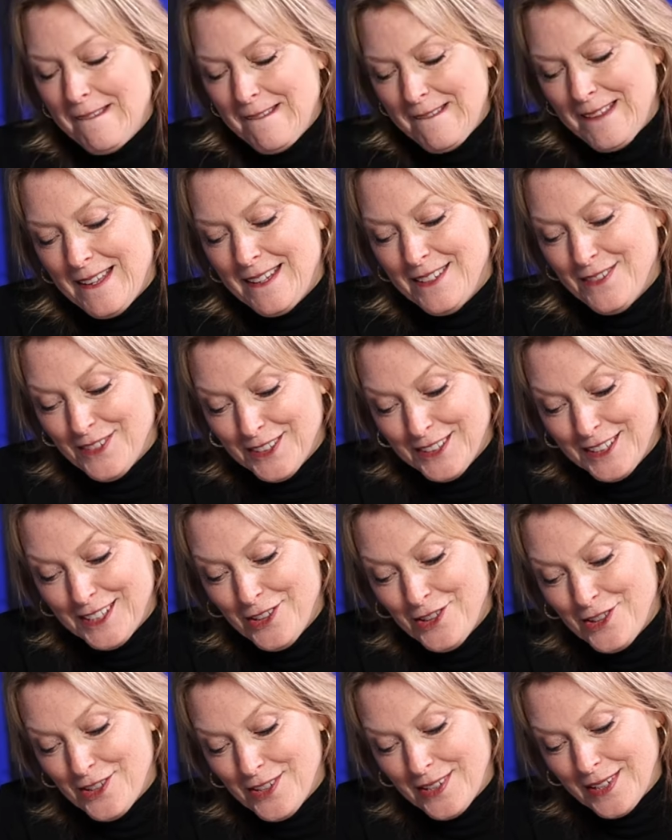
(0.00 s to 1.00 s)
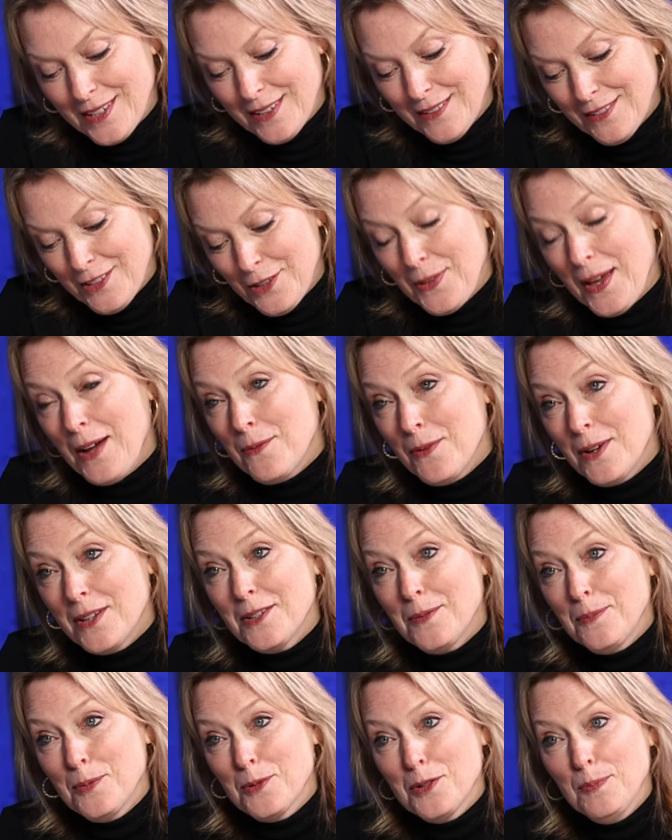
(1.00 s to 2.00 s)
That's really interesting. So yeah. that
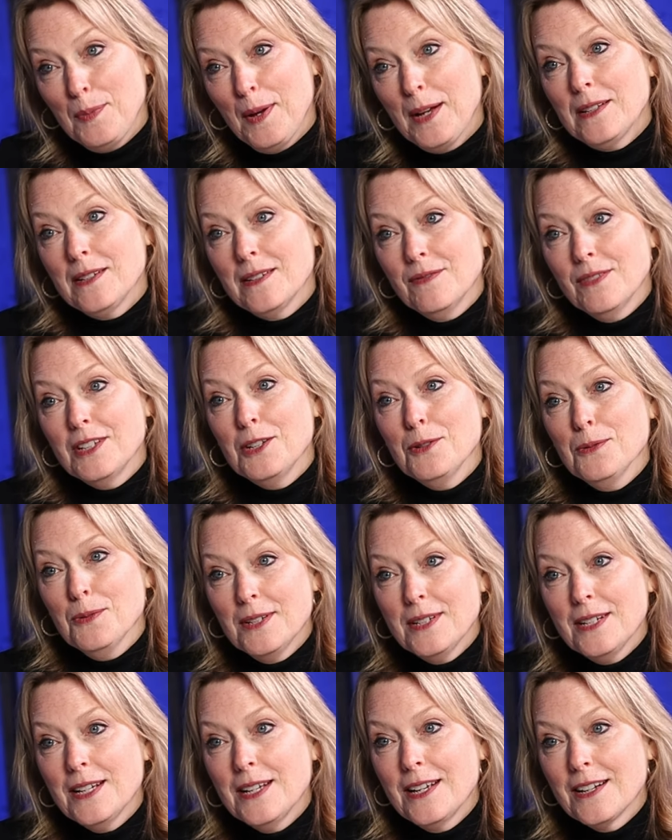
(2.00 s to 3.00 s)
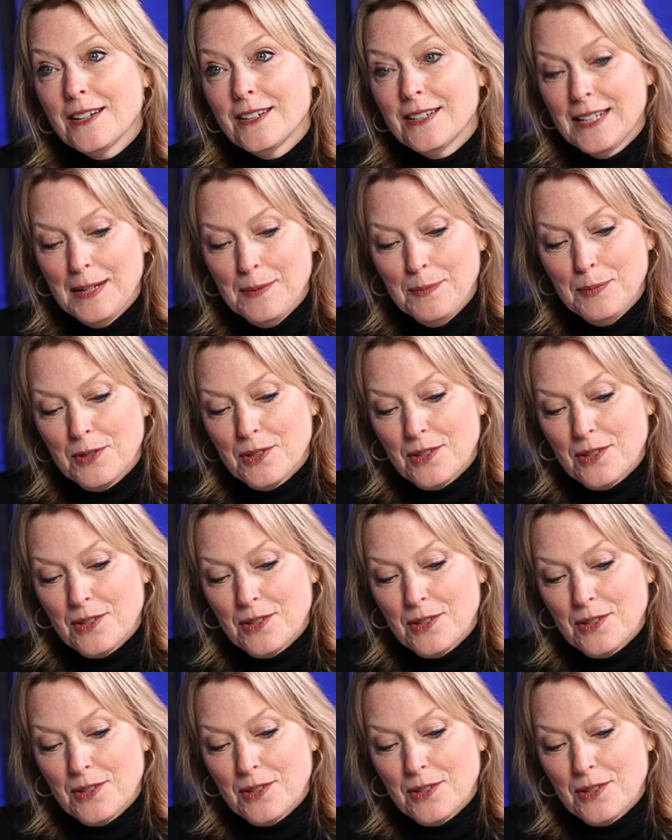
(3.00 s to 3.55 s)
was a perspective that you were taking on apples,